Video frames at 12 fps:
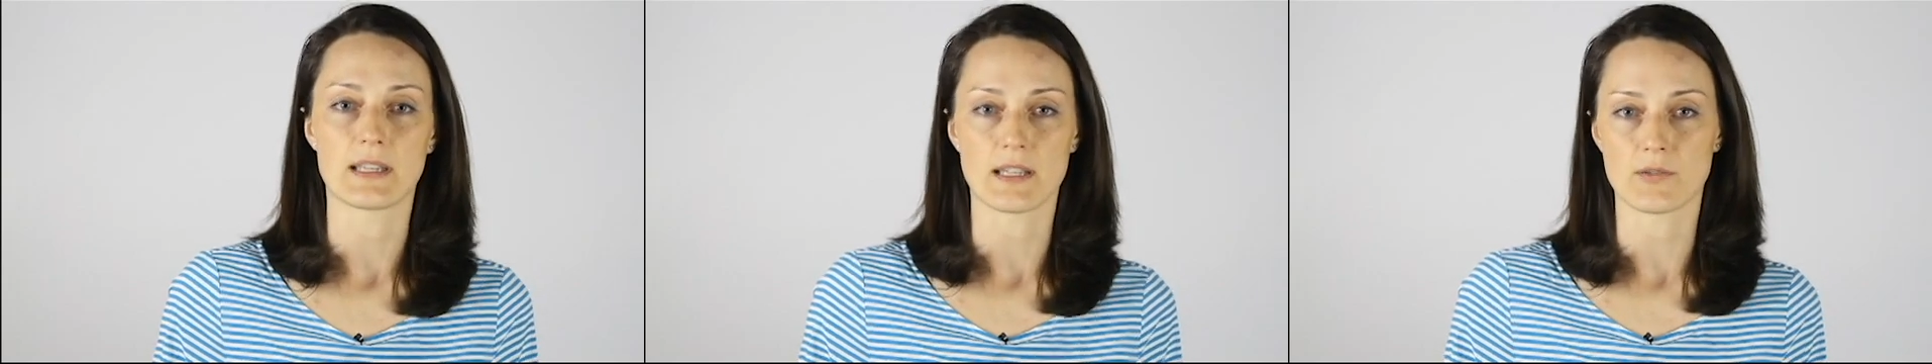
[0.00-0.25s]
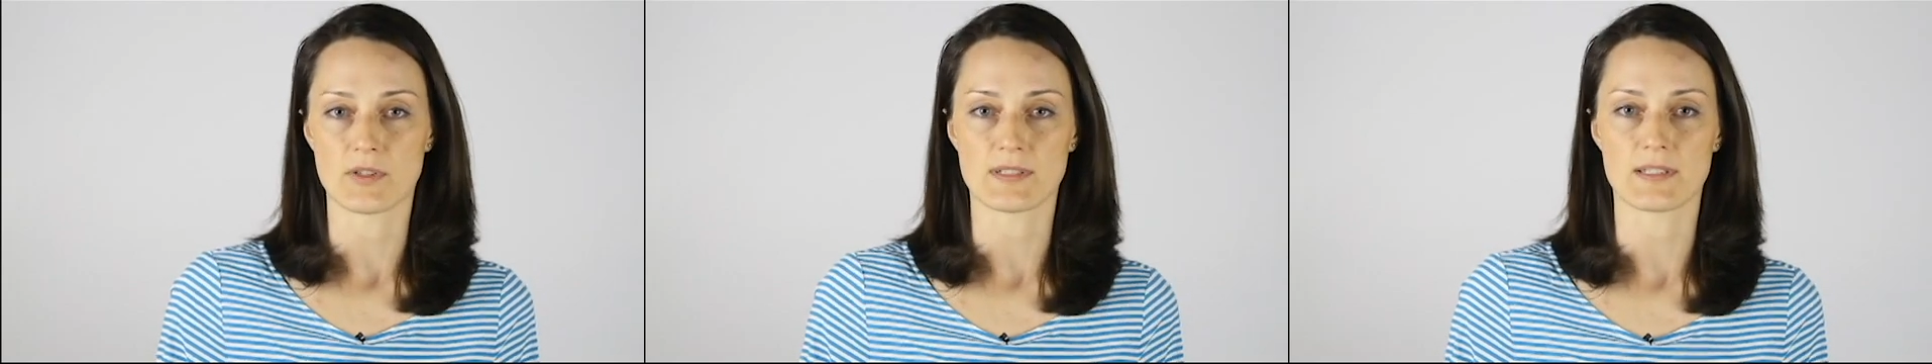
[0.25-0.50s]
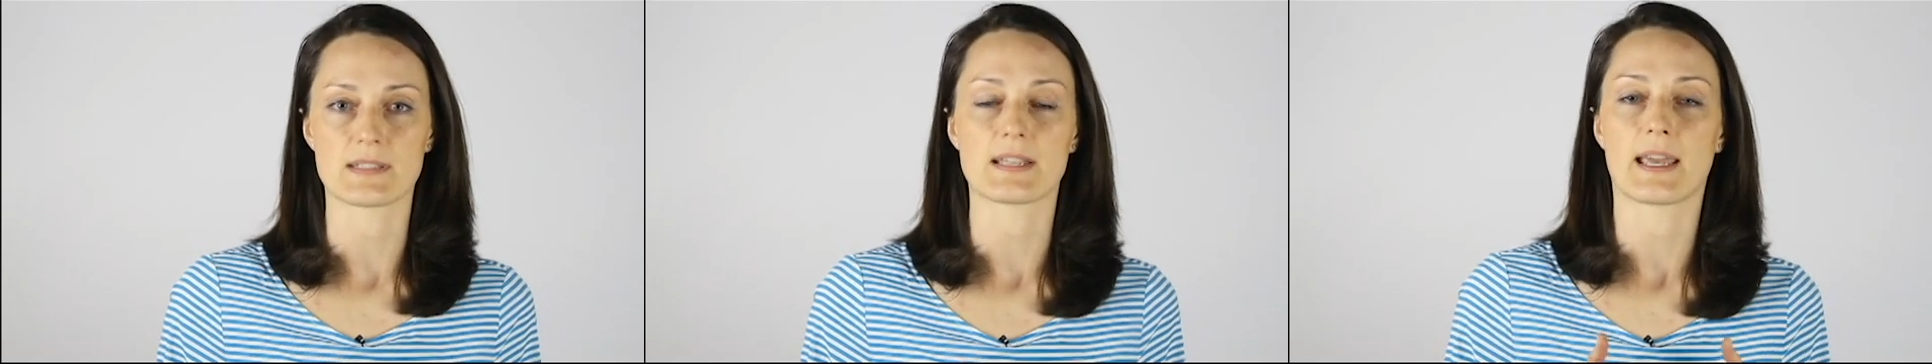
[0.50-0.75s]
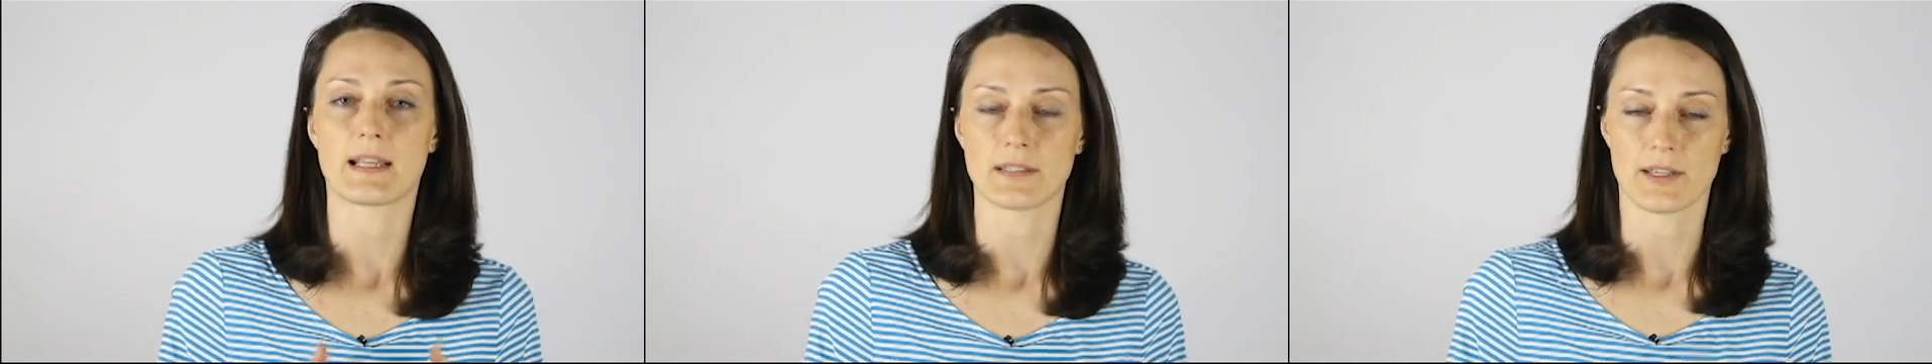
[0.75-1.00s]
increases
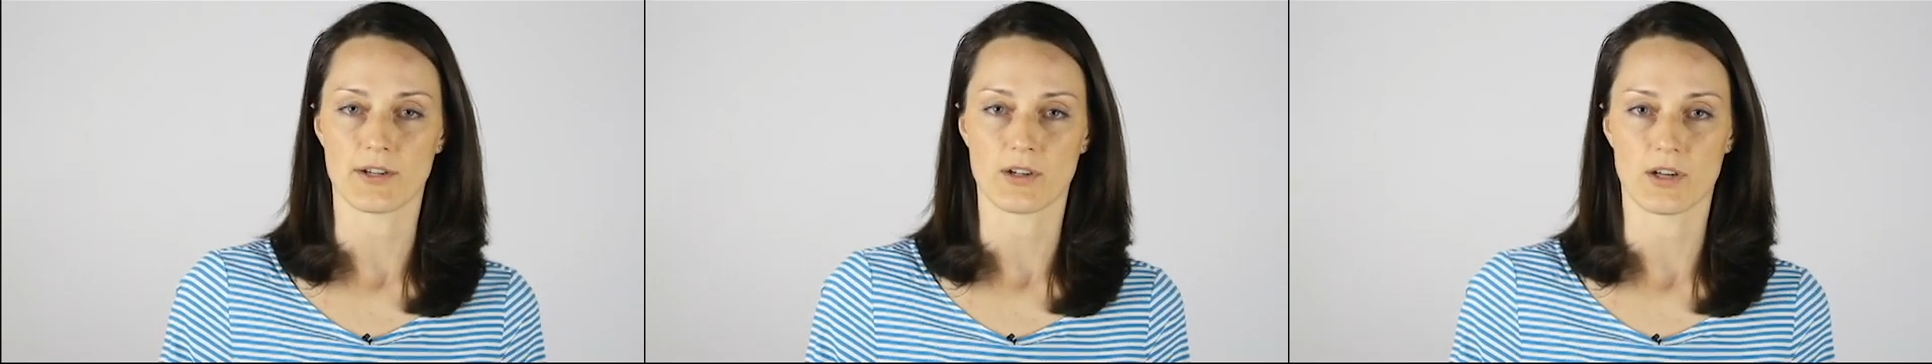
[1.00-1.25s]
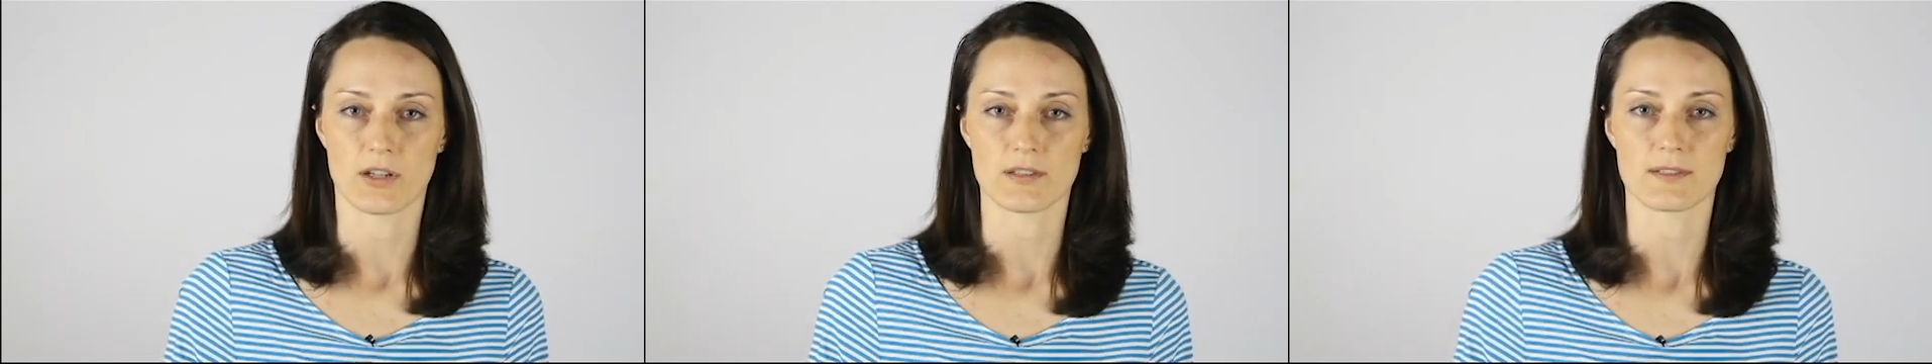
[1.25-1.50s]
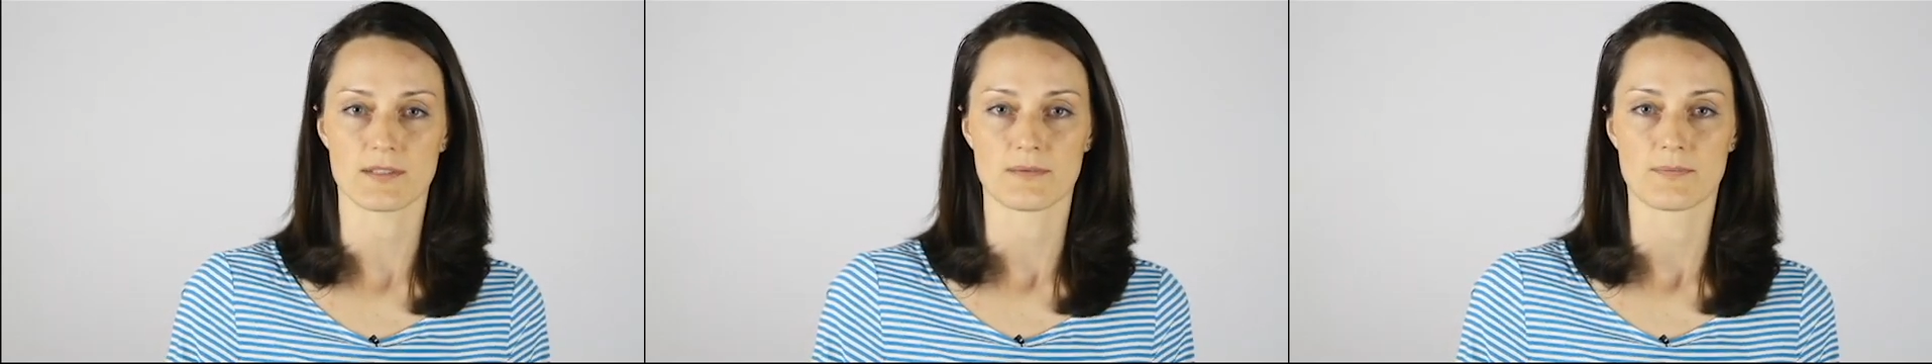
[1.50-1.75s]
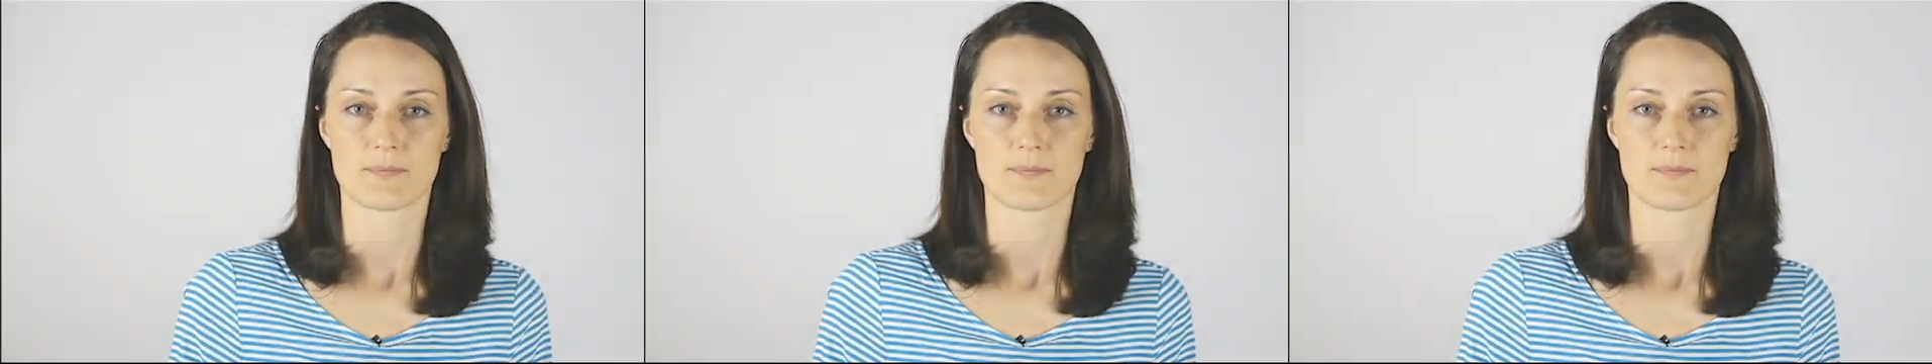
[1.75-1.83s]
healthcare costs.